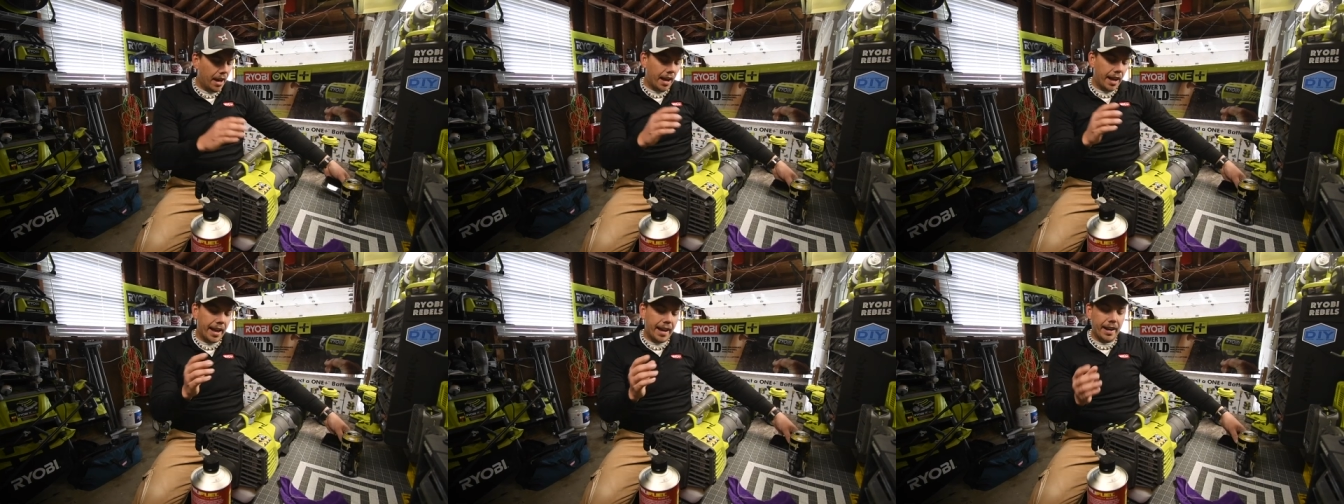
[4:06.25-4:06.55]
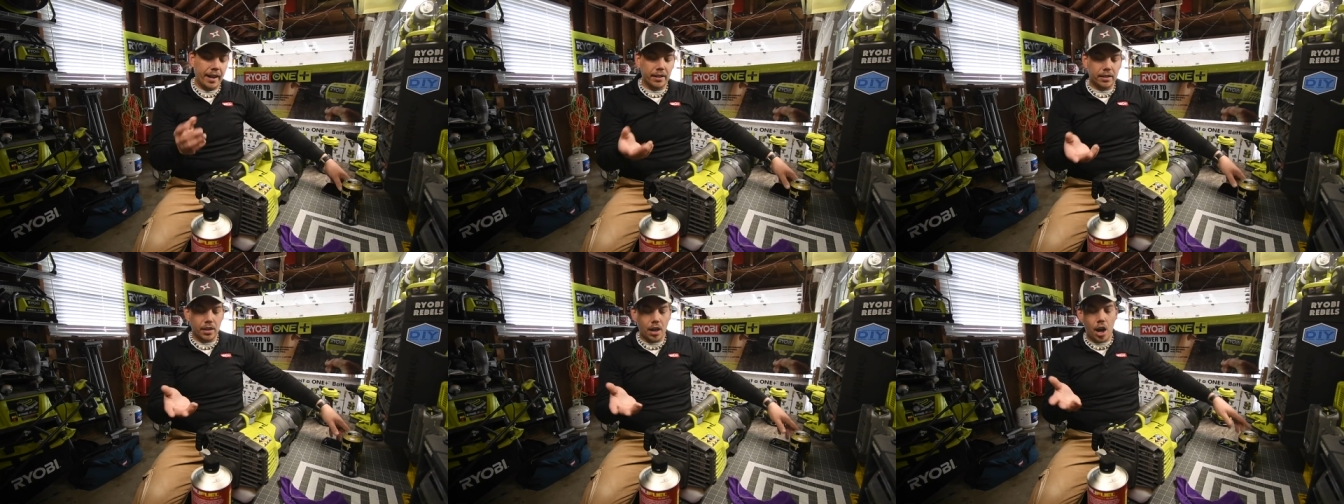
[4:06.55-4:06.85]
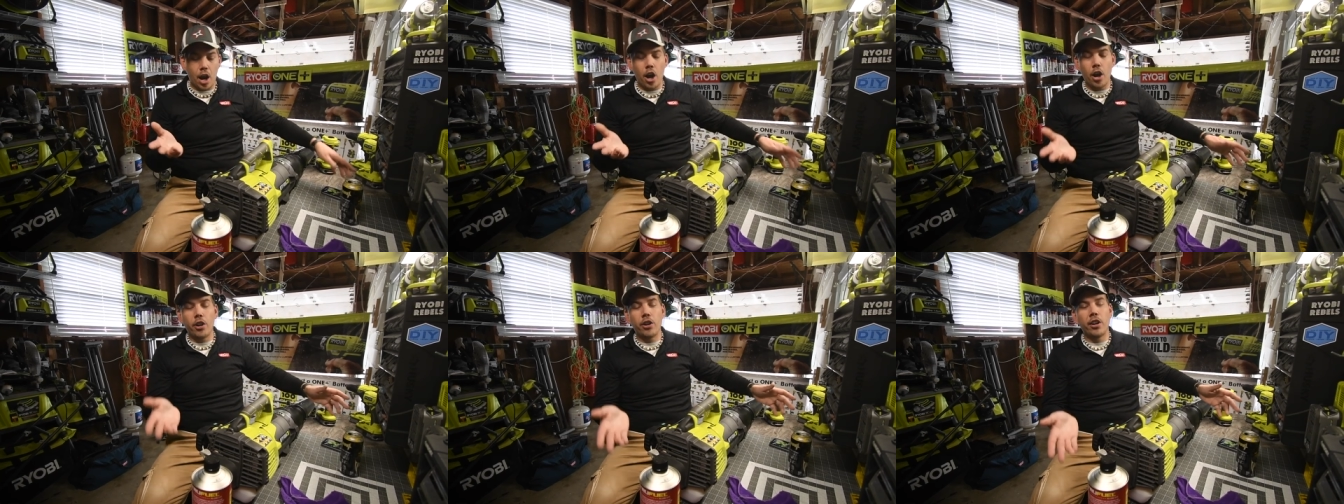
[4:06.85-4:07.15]
It is
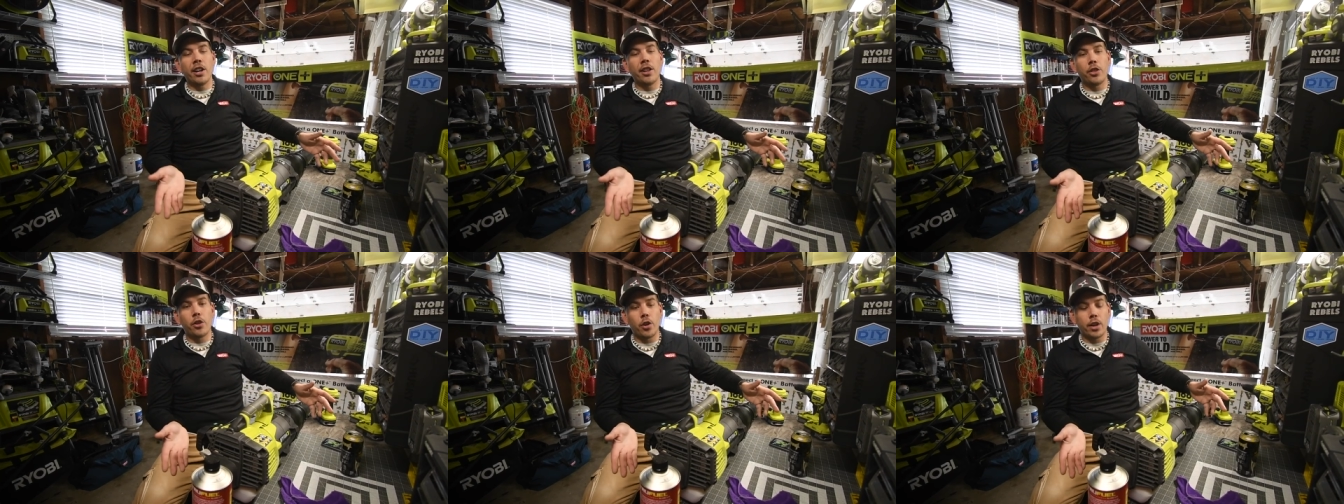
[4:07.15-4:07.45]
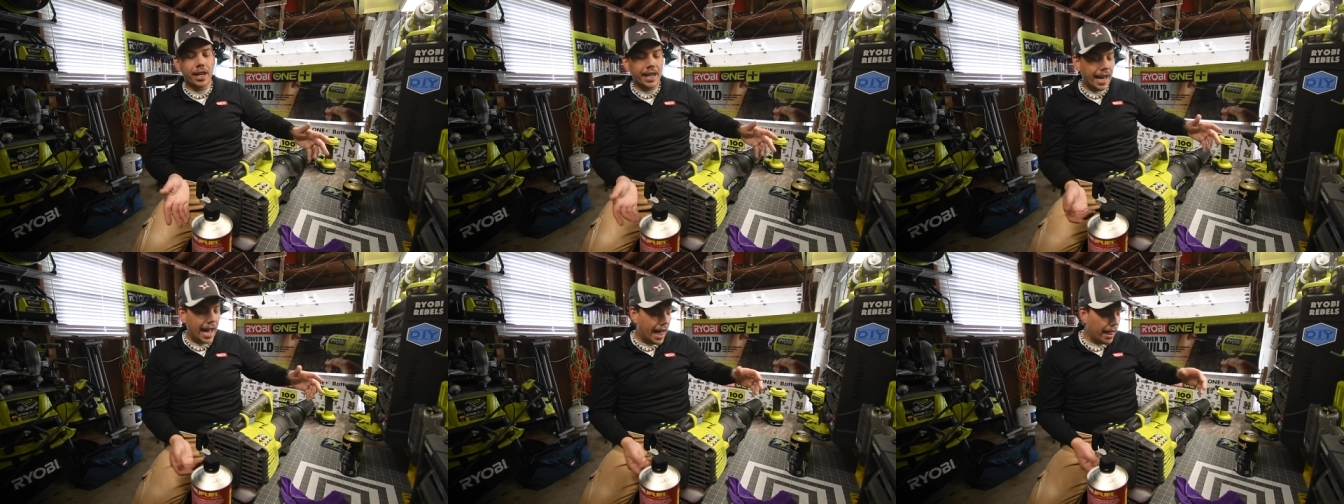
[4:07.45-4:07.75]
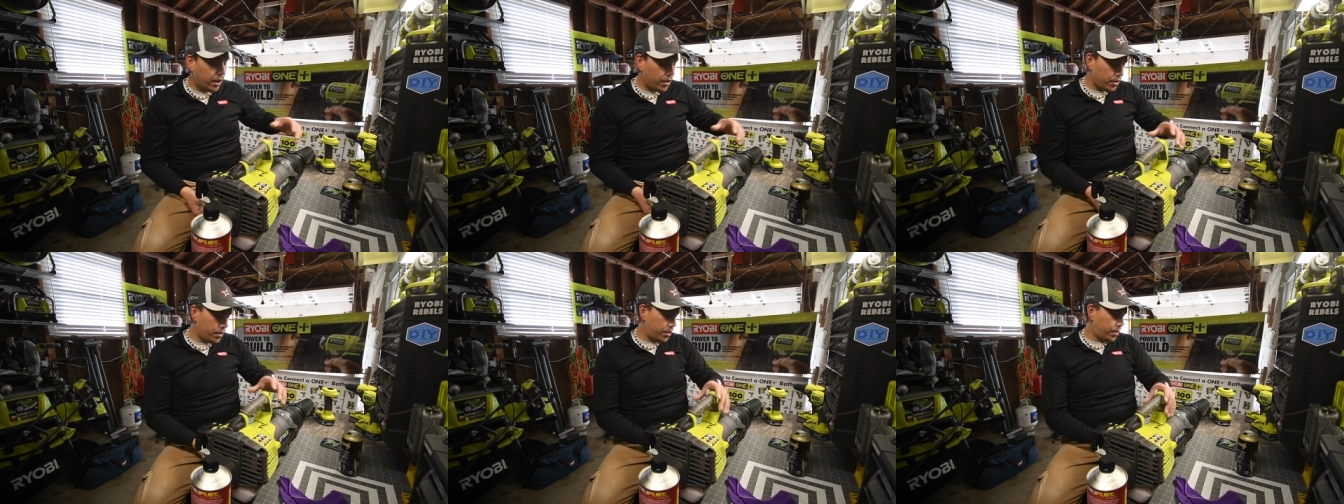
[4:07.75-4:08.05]

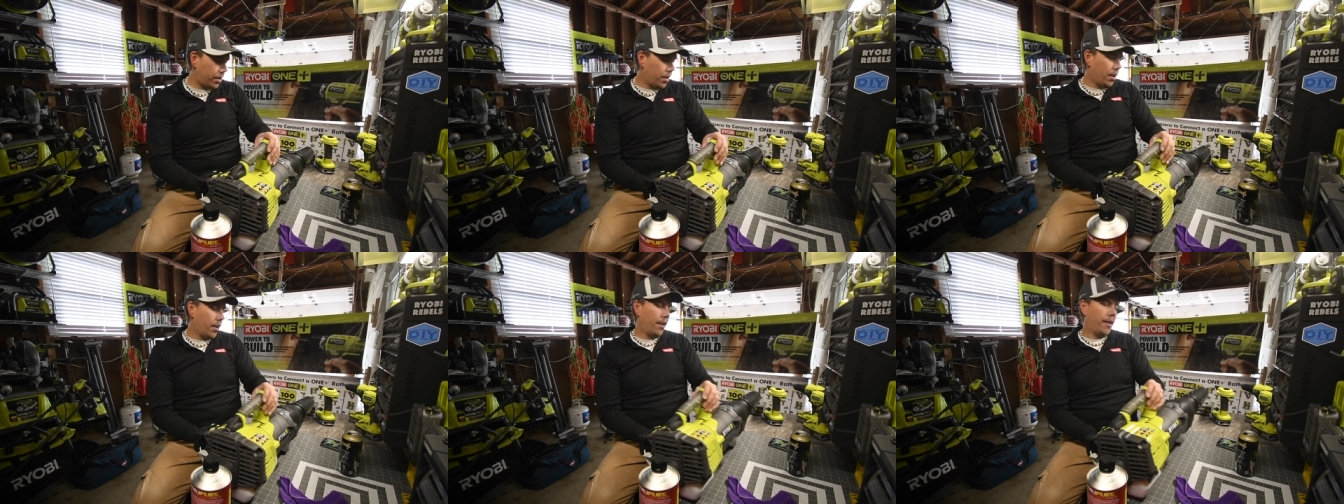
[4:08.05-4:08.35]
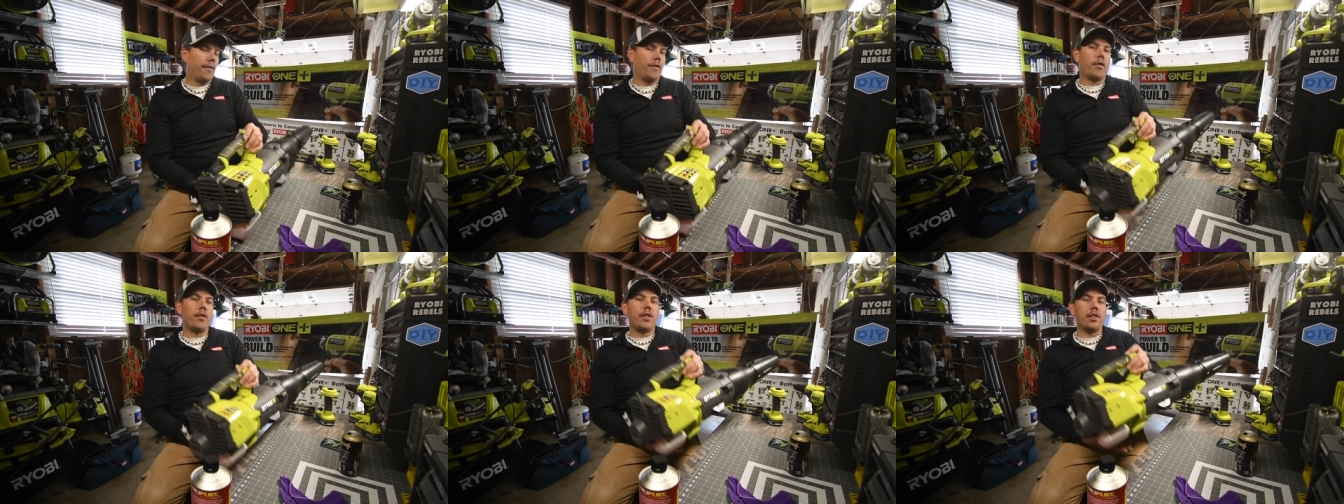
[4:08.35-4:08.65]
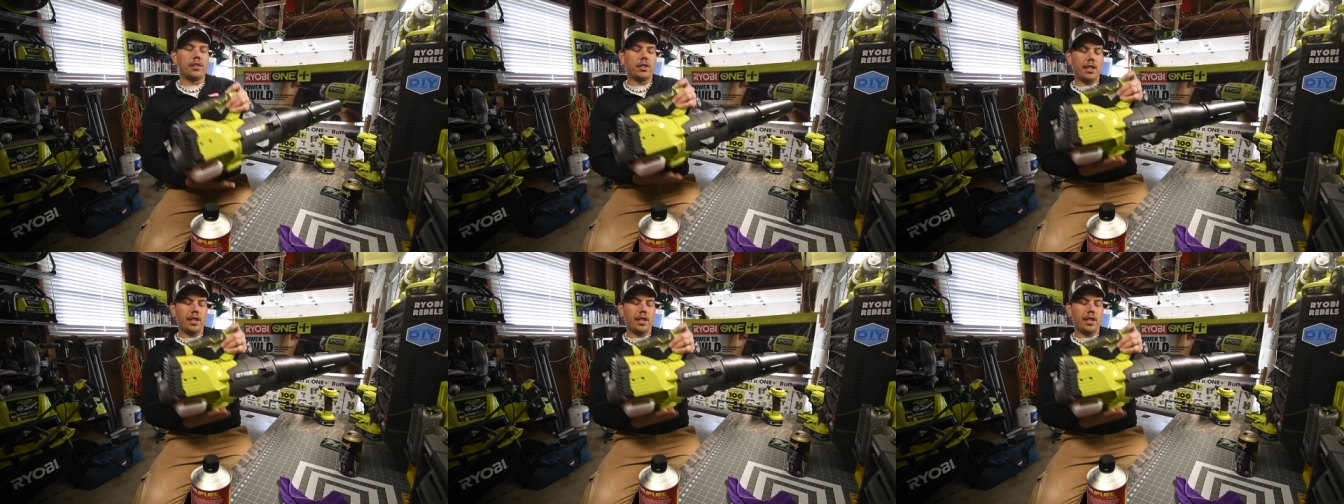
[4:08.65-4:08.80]
$130 for this